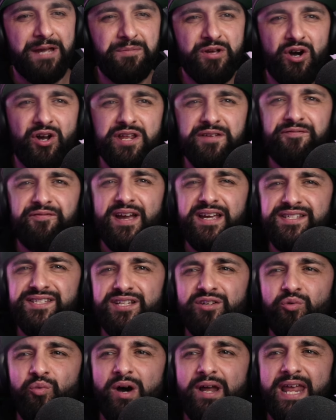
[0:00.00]
You're only
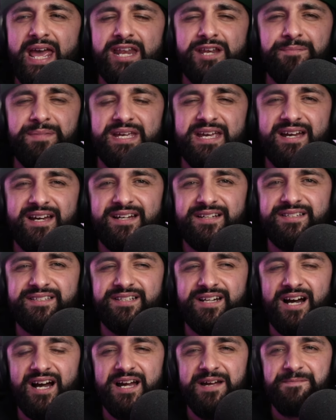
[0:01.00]
facing one enemy at a
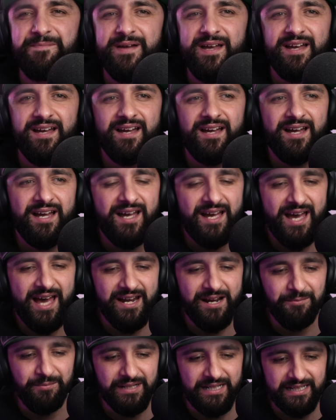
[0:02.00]
time. And
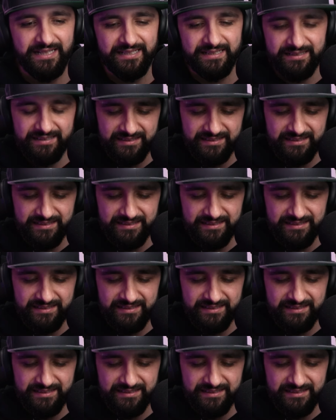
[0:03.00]
I'm like,